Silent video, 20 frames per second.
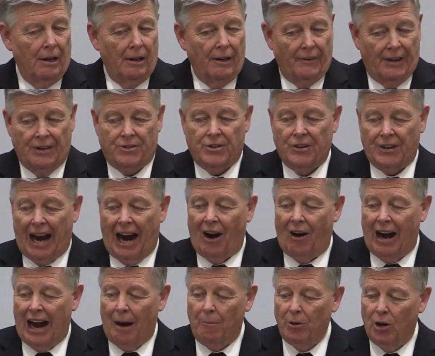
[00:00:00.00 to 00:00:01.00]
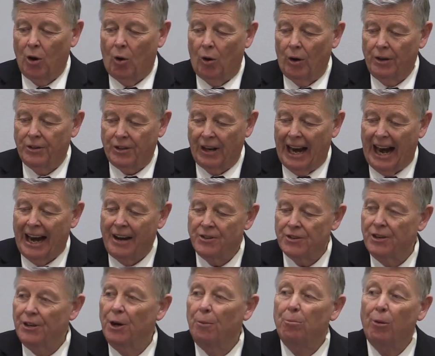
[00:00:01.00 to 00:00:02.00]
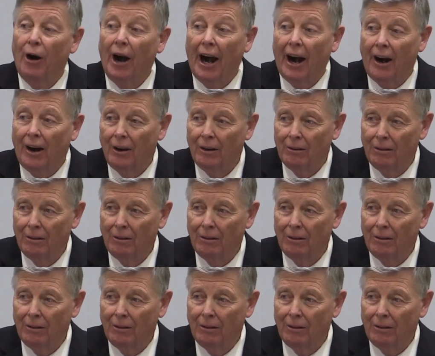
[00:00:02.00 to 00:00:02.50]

This is how I'm going to answer your prayer.